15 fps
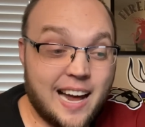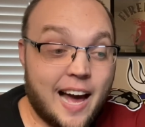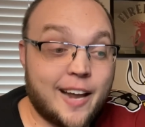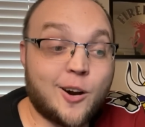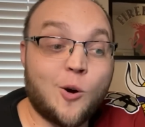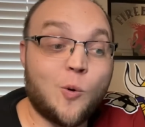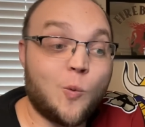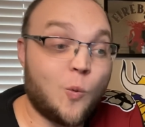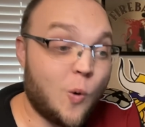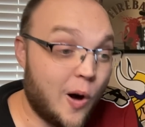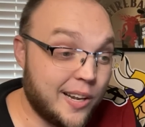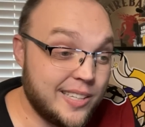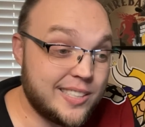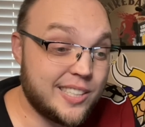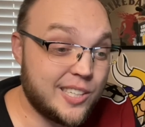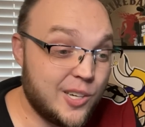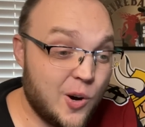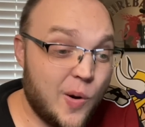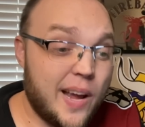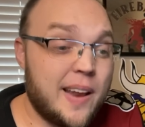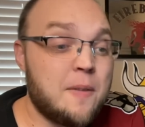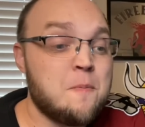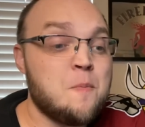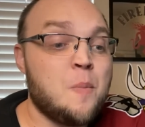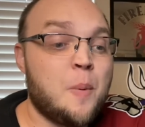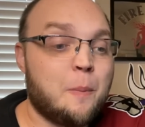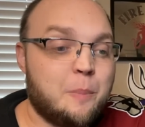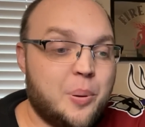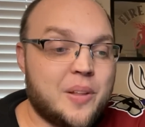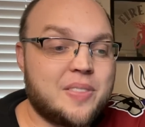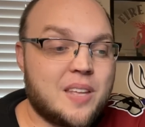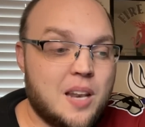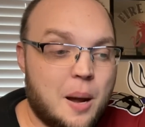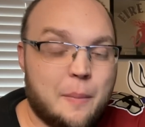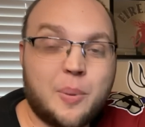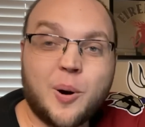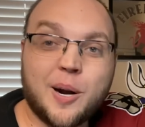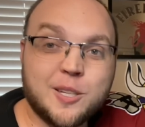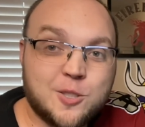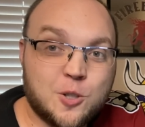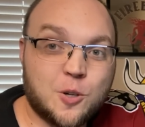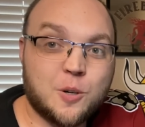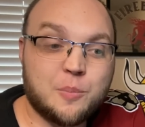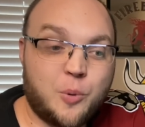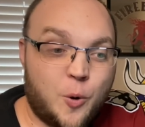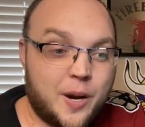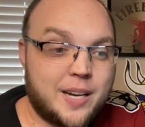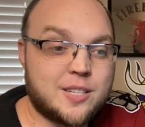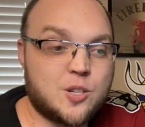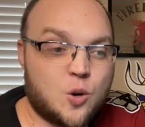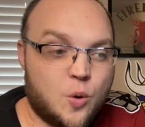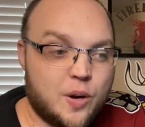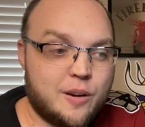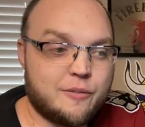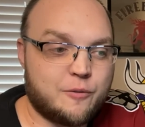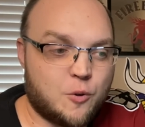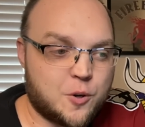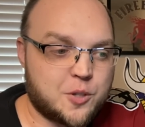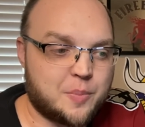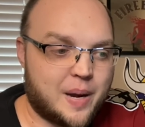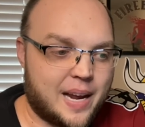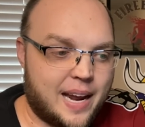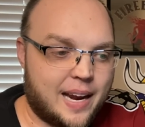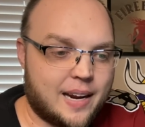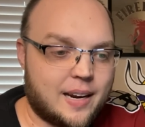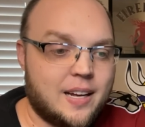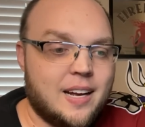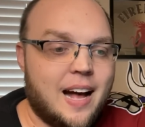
I don't want to do it, but the number at a certain point is going to force my hand.